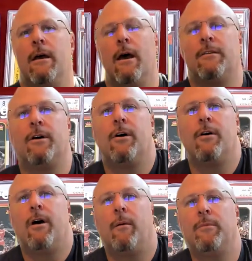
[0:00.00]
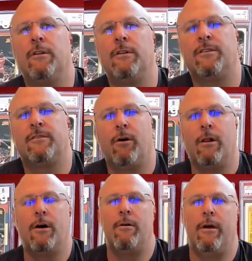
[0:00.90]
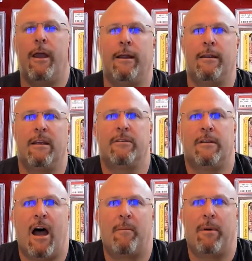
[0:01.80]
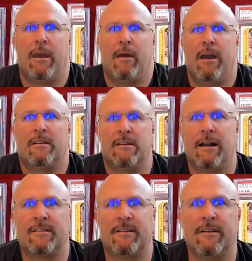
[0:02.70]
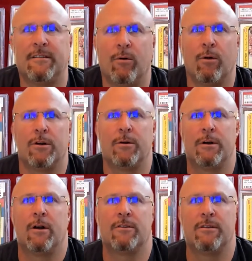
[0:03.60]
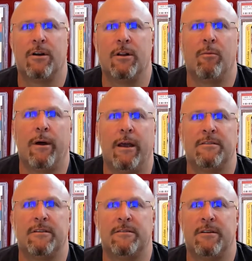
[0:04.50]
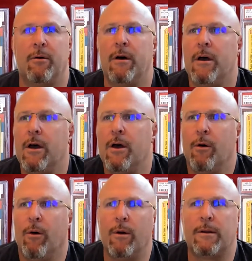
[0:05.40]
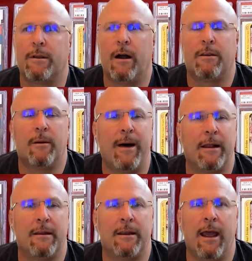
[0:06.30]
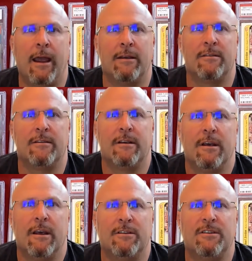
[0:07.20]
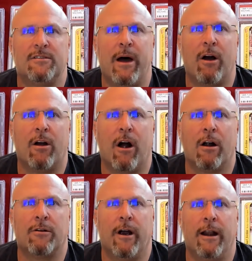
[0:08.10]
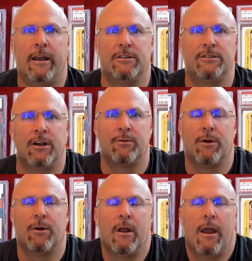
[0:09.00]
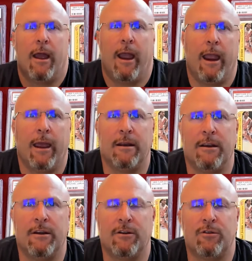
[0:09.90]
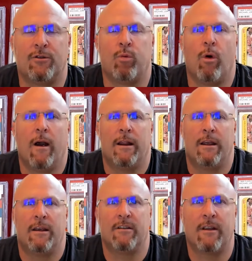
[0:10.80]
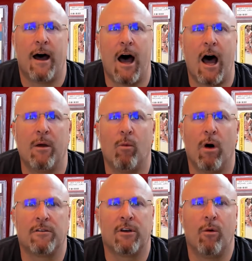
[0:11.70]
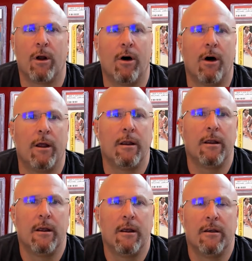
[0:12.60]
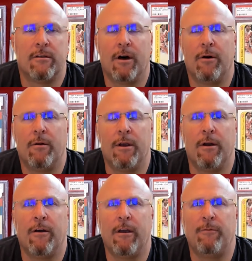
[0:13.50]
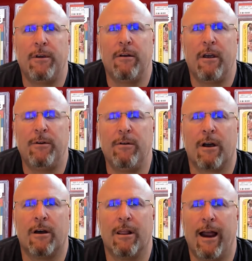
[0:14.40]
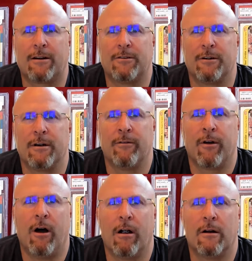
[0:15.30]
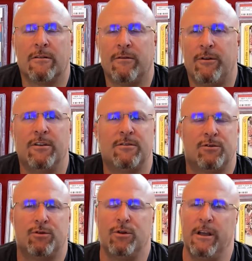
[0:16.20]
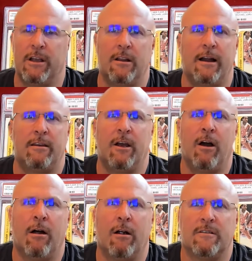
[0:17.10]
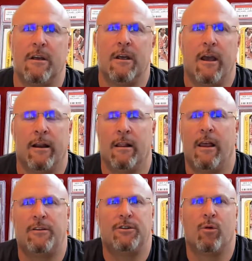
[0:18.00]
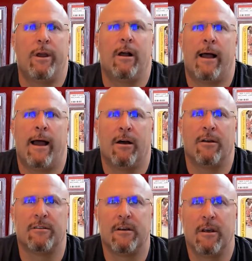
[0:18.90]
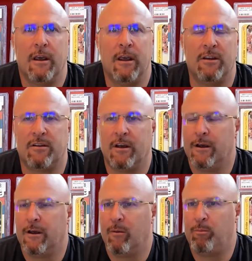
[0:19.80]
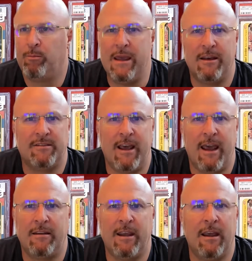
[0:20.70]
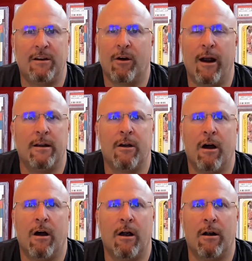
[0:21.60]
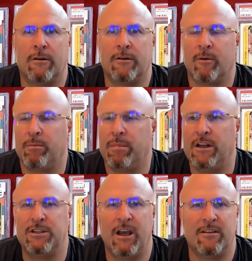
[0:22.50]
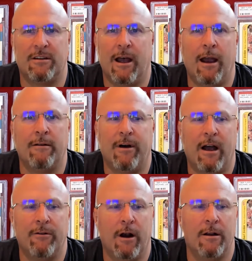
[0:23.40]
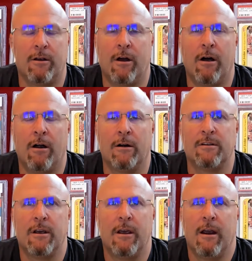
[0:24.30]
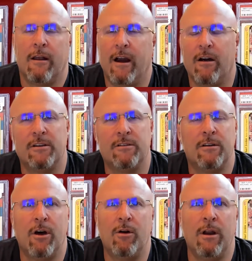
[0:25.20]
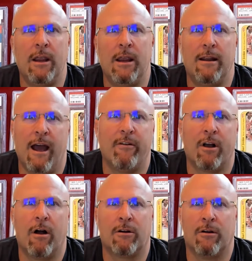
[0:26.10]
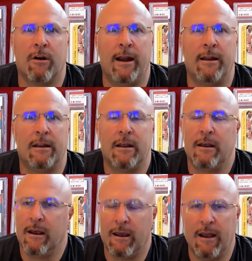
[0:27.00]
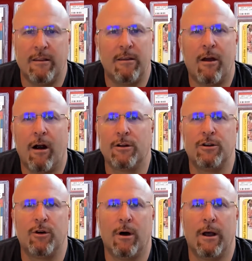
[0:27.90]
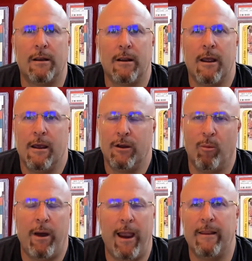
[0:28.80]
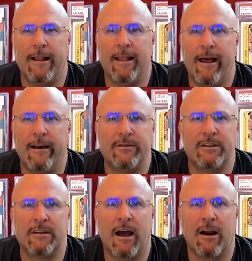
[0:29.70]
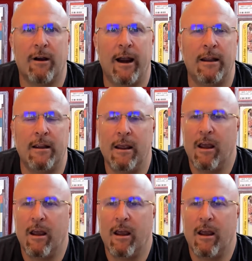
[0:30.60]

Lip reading: So I'm doing this solo, and given the topic, it makes a lot of sense that we're doing it on a solo basis. So what I want to talk about today is just about card grading in general, and just where it is in the hobby and what's going on. So, if you're a collector of cards, if you're just truly collecting cards, and unless your wheelhouse is PSA 10 graded cards or BGS 9 5 graded cards, there is no need to have a card graded. Get the card you want. You'll pay a little less if it's not graded.